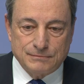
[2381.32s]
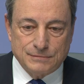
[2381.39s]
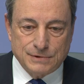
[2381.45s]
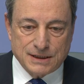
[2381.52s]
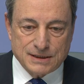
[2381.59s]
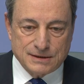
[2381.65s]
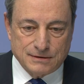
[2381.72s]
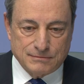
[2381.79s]

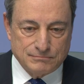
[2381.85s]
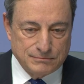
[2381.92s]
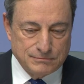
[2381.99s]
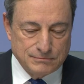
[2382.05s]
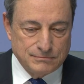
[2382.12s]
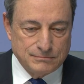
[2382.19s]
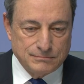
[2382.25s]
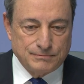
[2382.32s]
just
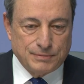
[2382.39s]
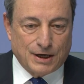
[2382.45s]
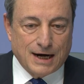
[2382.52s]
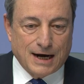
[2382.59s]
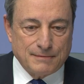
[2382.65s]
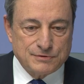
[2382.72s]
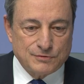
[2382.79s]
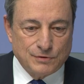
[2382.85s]

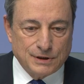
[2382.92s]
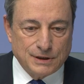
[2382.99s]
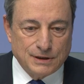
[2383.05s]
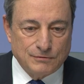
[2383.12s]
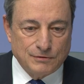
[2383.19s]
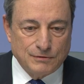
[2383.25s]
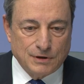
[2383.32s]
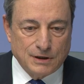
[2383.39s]
perhaps
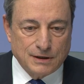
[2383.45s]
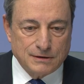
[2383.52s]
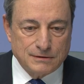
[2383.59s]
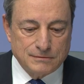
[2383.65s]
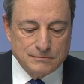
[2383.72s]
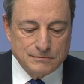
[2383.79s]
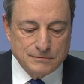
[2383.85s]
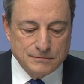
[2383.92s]
we want to
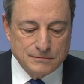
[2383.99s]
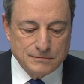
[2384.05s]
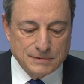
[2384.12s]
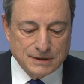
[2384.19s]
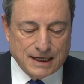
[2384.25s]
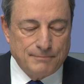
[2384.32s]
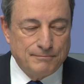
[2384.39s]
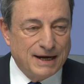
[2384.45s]

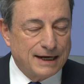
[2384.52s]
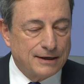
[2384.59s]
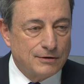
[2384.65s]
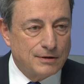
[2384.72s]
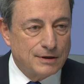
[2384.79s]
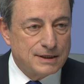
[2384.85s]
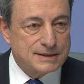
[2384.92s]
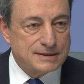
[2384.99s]
come back
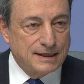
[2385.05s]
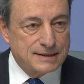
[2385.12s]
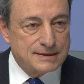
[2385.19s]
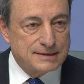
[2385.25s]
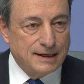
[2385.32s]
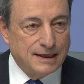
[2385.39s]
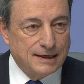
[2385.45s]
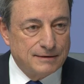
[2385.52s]
on this
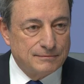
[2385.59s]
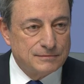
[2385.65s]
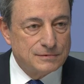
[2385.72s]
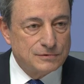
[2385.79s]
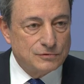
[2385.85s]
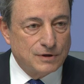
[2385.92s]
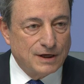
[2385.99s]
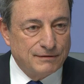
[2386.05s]
next time
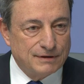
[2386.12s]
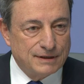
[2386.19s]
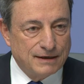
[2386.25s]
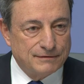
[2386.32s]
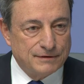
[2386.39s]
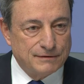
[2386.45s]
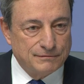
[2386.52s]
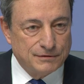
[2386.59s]
to have a
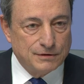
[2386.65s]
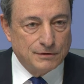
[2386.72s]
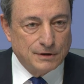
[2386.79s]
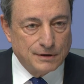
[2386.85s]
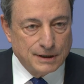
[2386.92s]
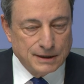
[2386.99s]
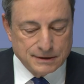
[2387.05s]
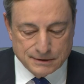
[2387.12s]
definite view
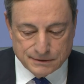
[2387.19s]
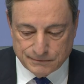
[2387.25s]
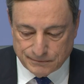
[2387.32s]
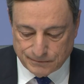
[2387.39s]
on that.